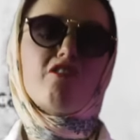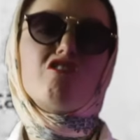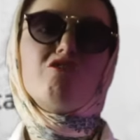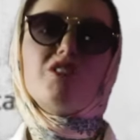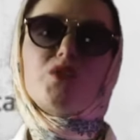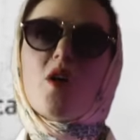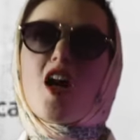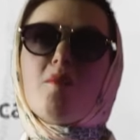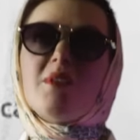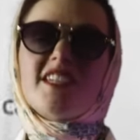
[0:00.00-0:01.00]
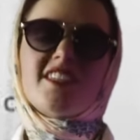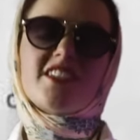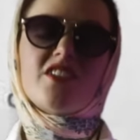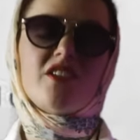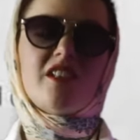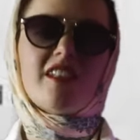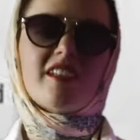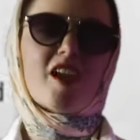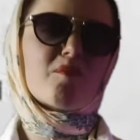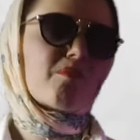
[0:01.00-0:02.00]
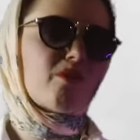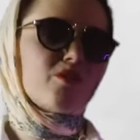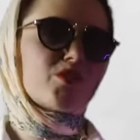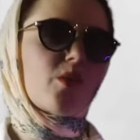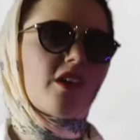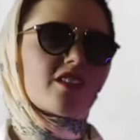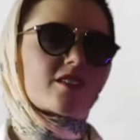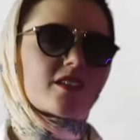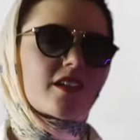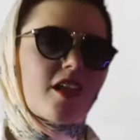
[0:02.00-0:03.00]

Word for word: Prunes were medicinal. and uh, prunes weren't